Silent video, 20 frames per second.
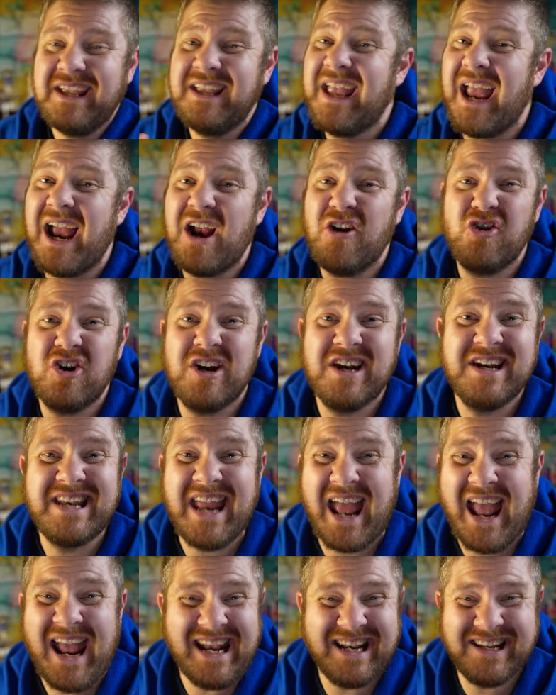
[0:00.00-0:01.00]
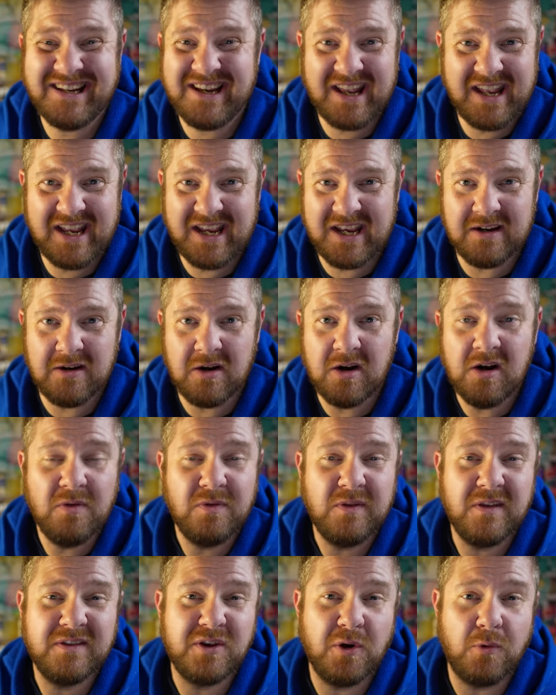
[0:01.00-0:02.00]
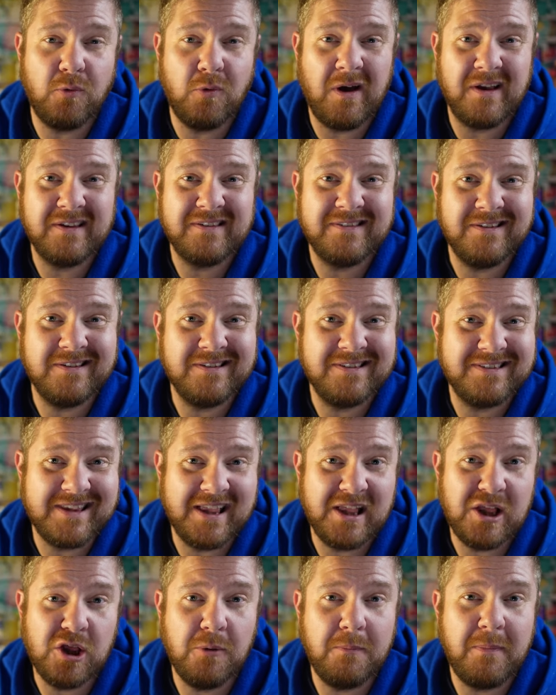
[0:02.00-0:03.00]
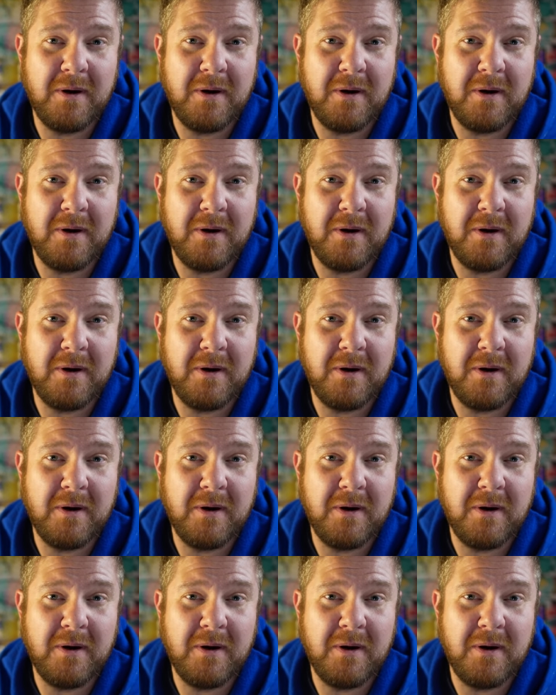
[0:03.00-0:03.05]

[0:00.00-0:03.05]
guaranteed that the Russell single